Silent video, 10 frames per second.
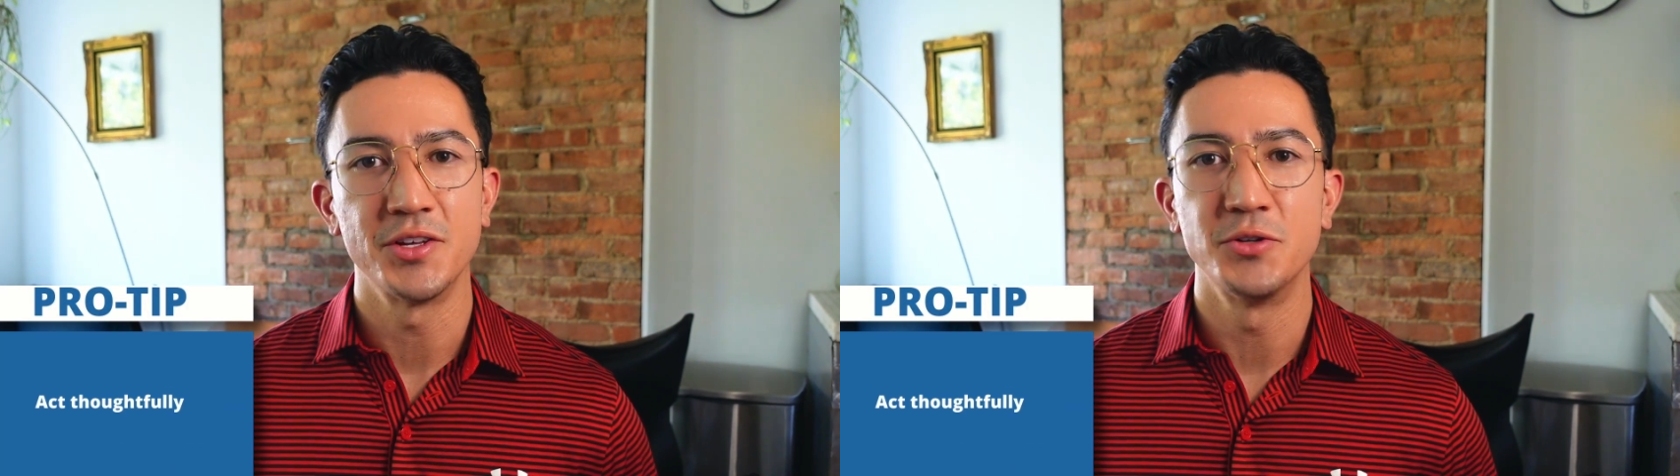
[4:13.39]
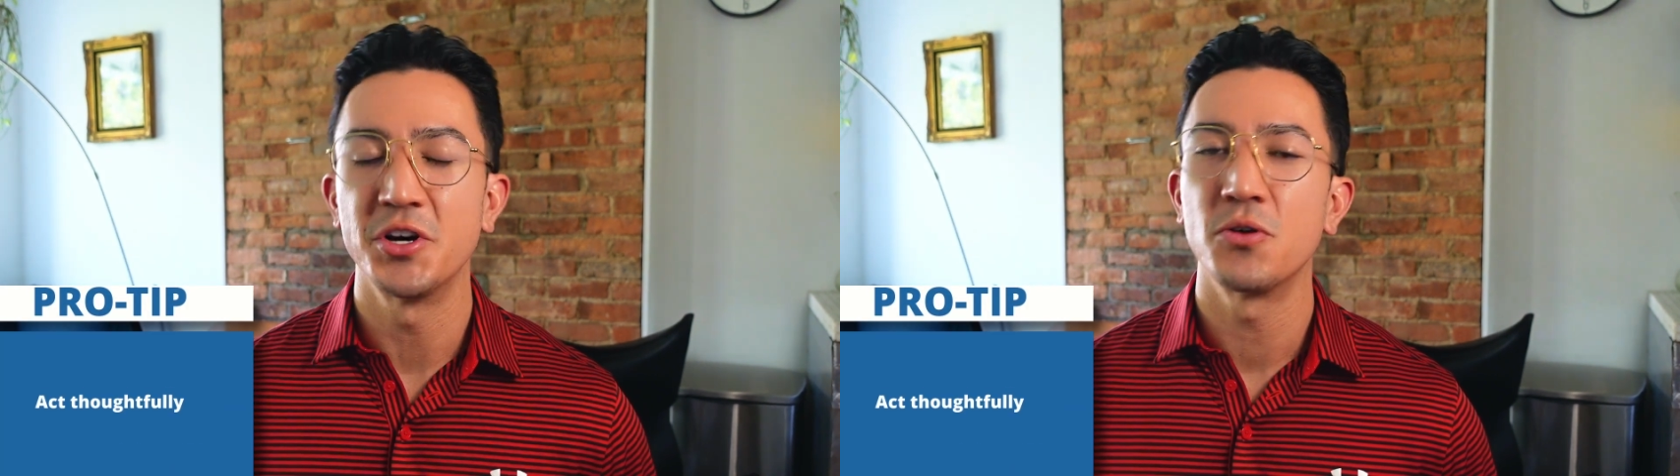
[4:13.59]

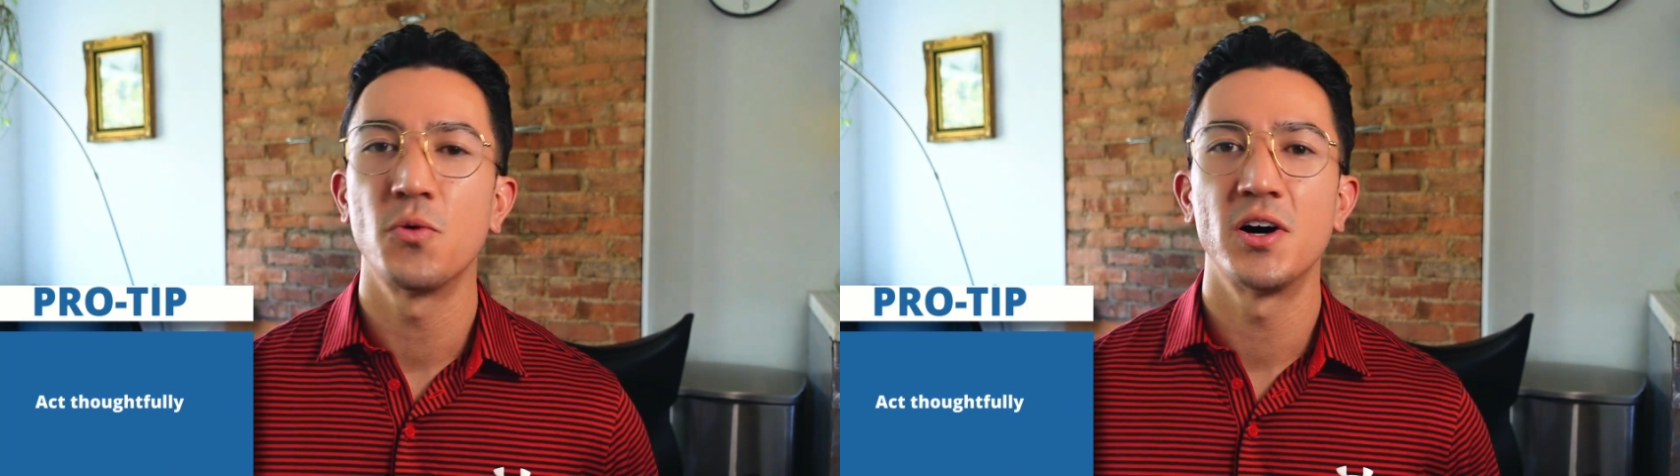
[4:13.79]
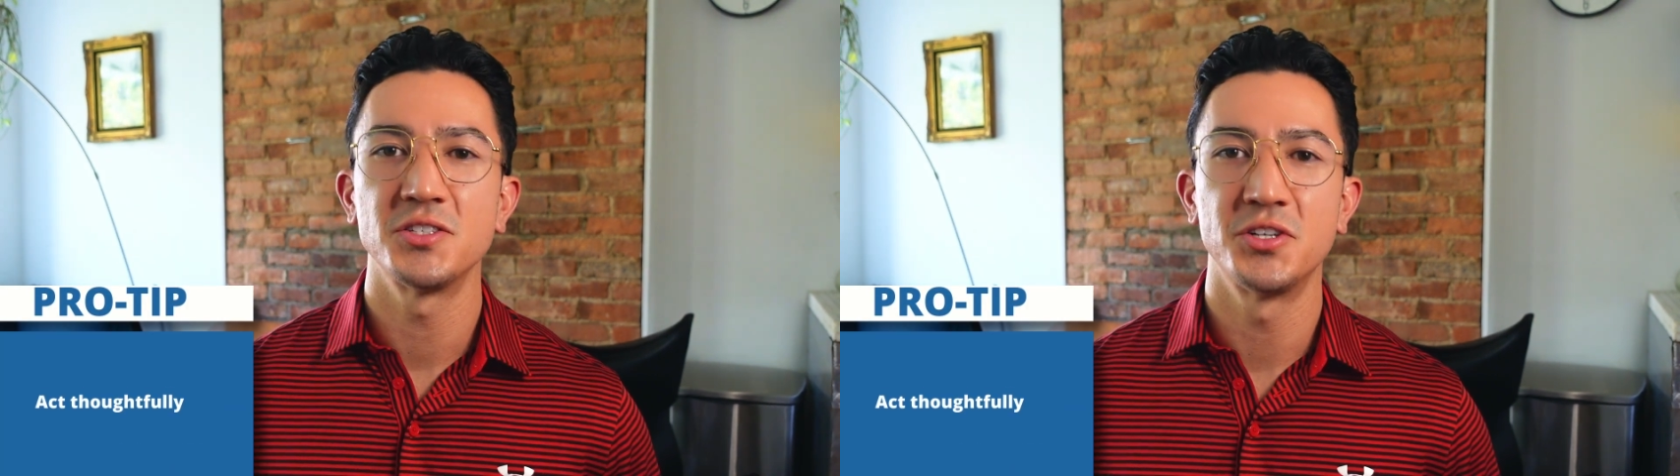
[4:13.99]
You don't
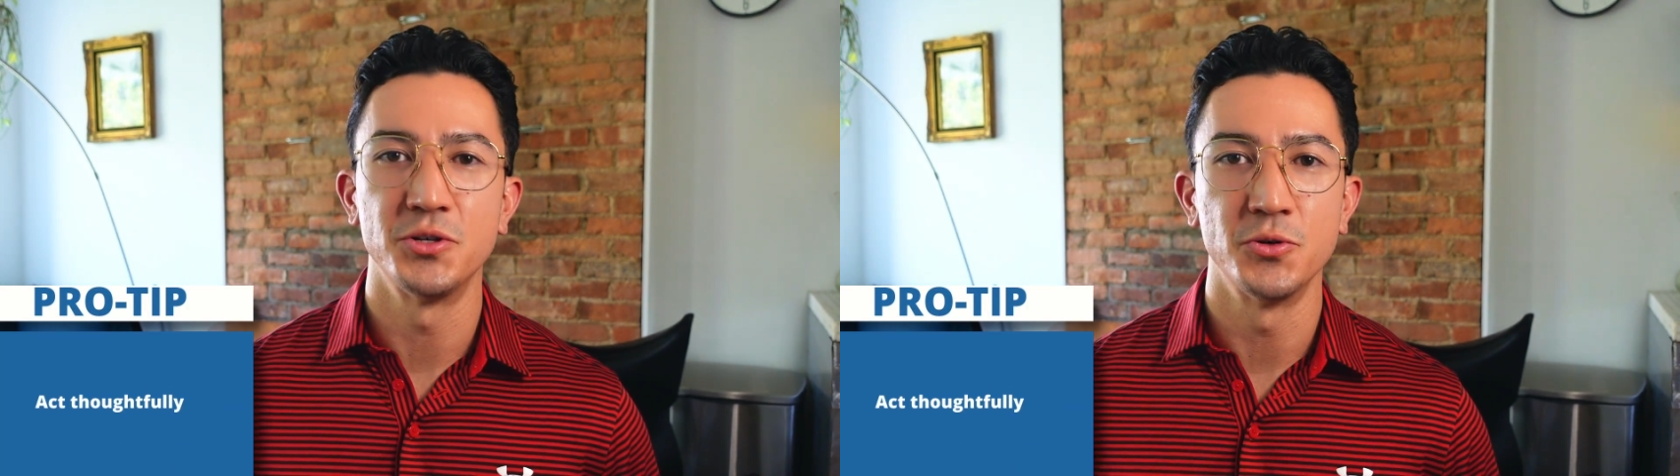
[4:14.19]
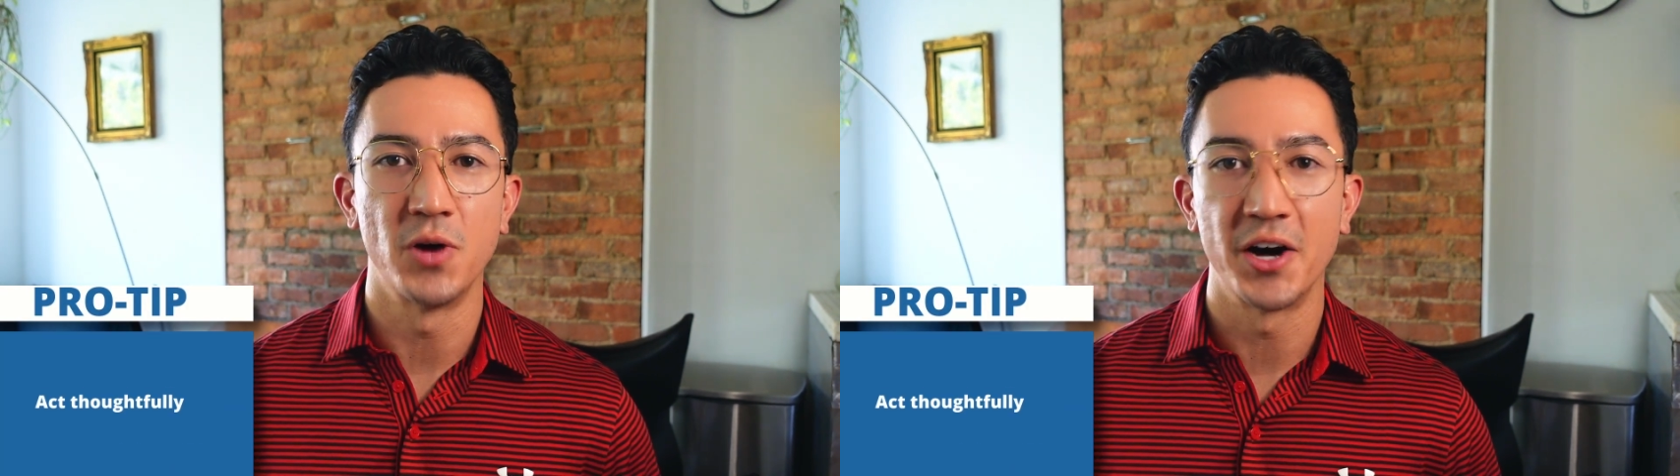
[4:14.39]
want to